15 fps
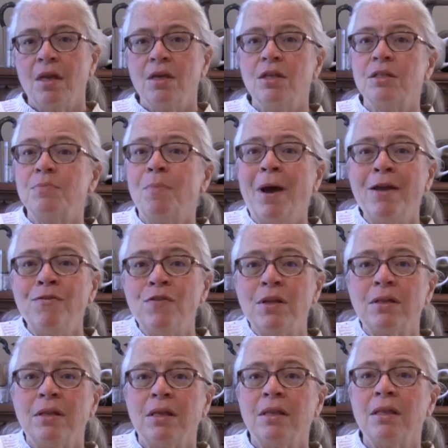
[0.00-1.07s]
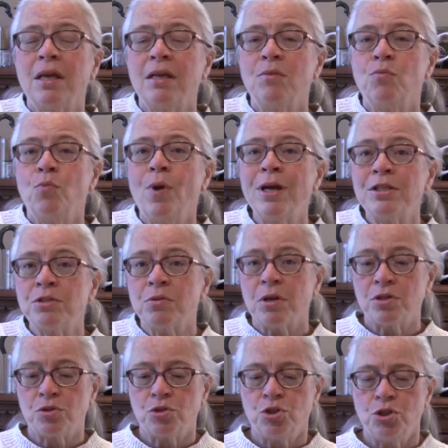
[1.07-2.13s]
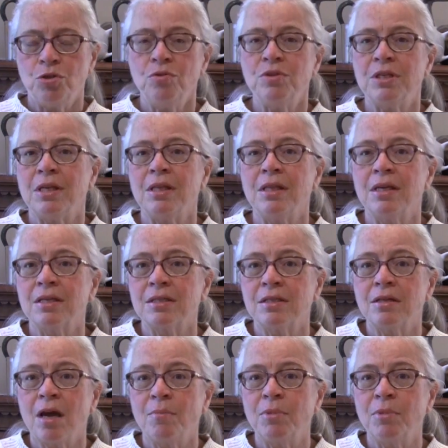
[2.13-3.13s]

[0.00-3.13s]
It's my feeling that restaurants are choosing this